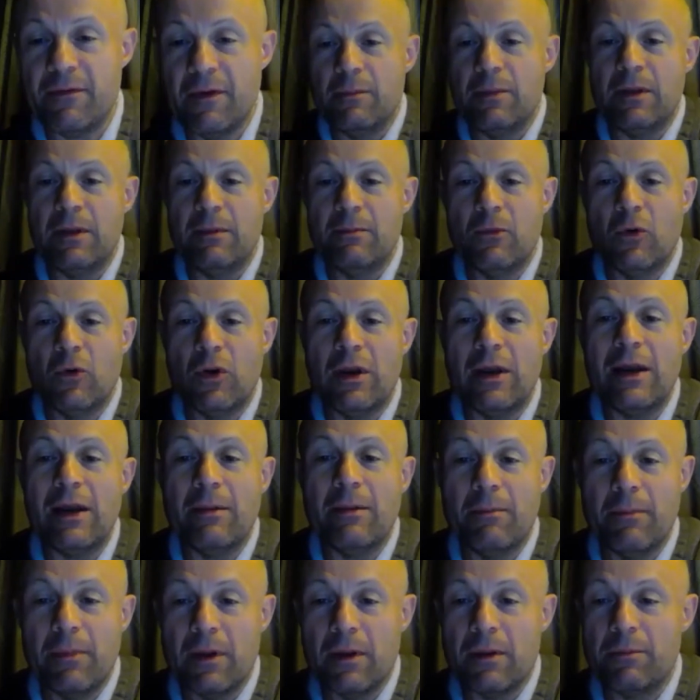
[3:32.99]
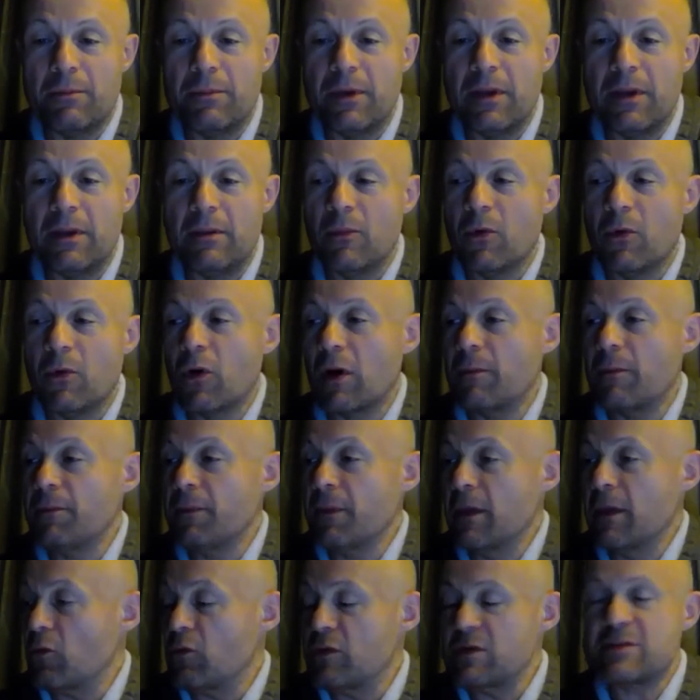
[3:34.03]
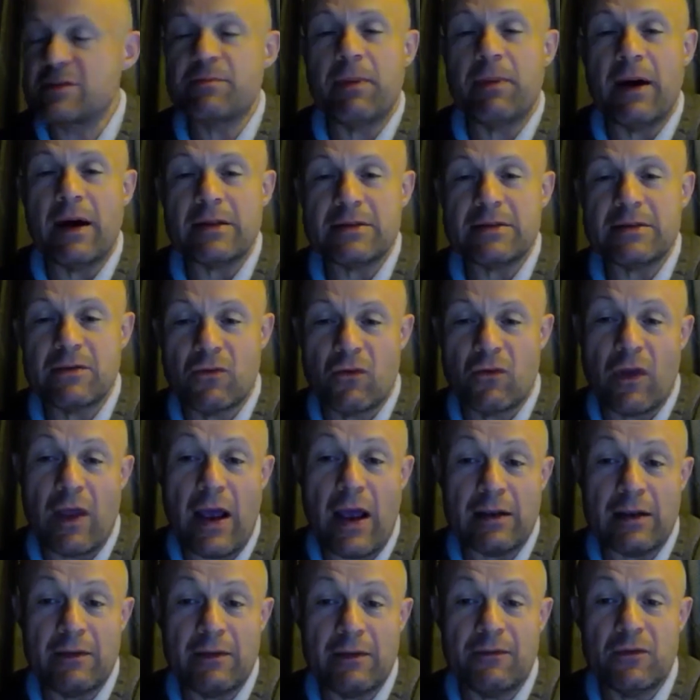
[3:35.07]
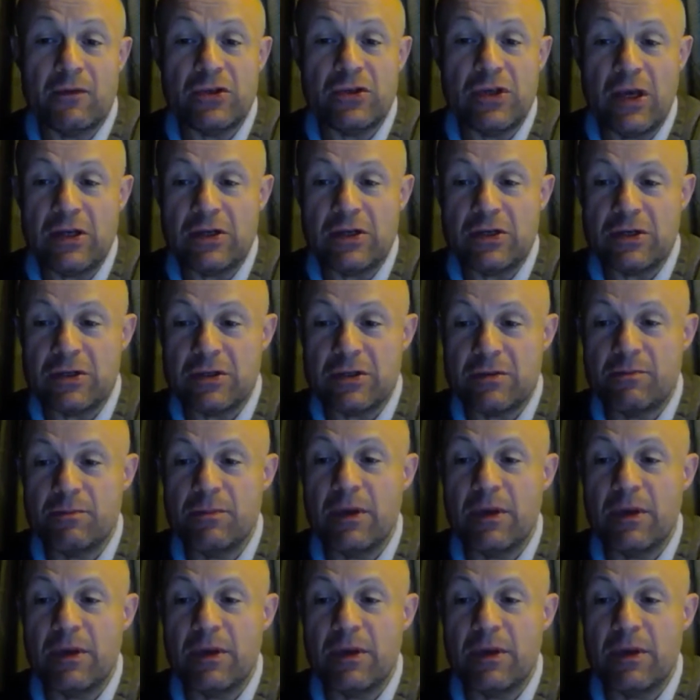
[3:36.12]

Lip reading: being more nimble, being more responsive, reactive to changes,